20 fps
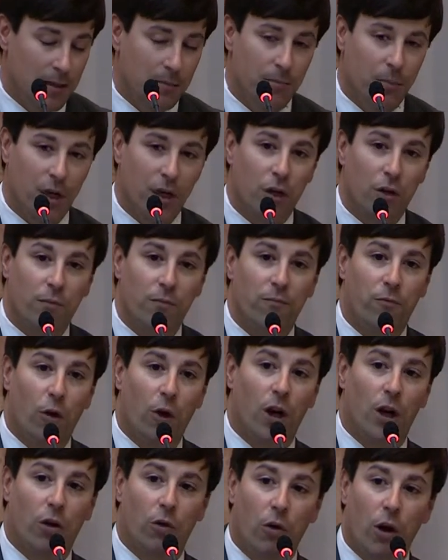but for
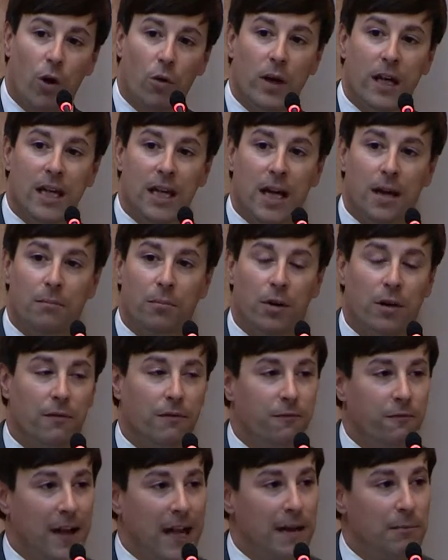a growing number
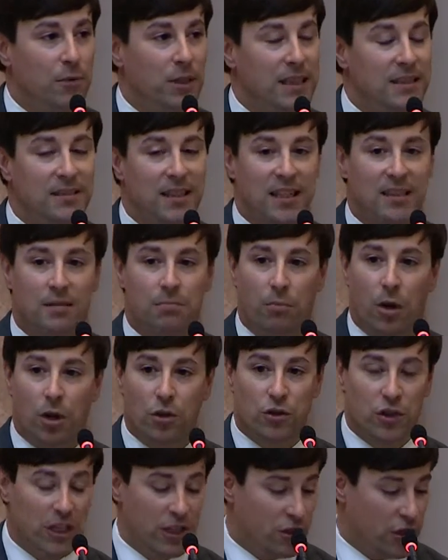of families, it's
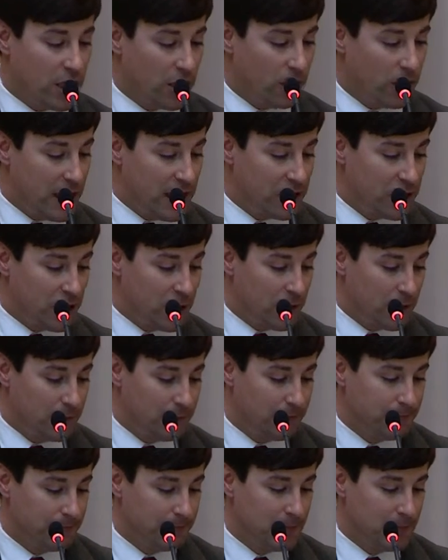multi generational